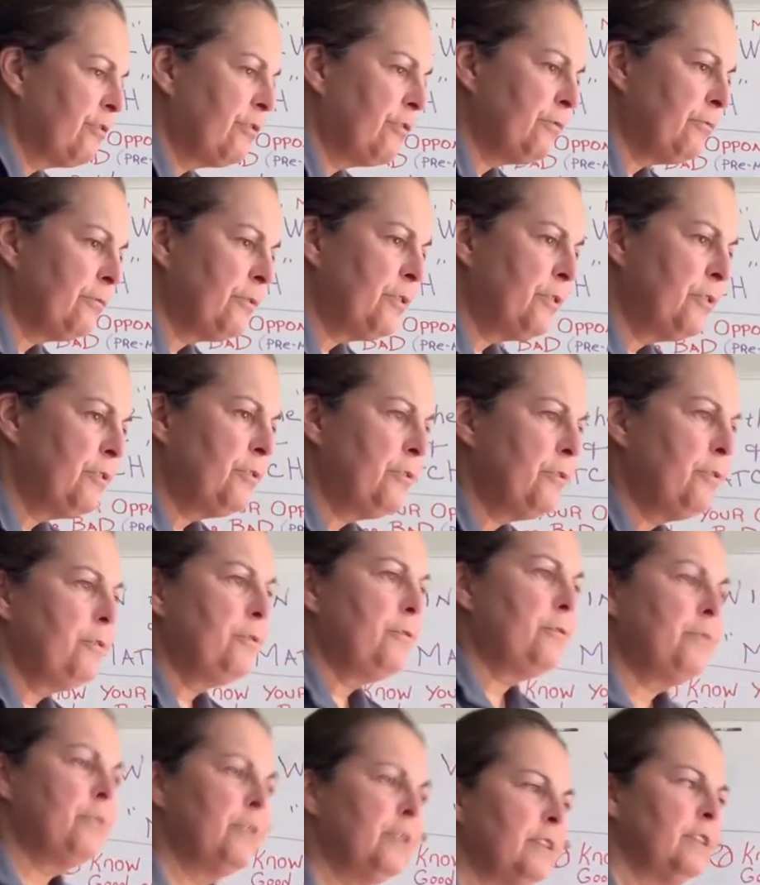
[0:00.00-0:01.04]

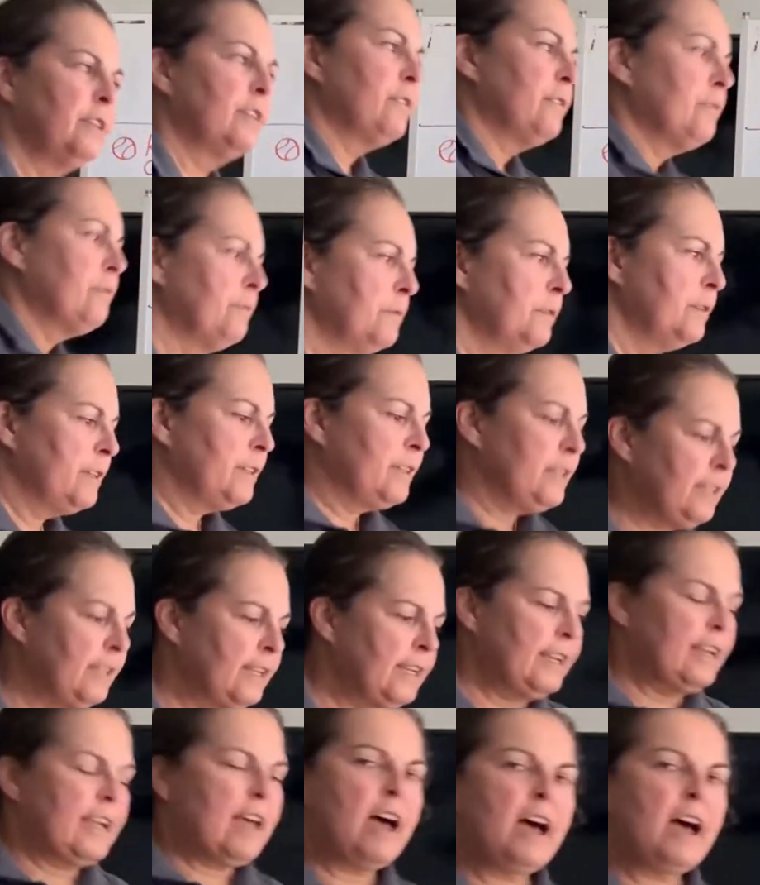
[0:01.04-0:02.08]
through and they're really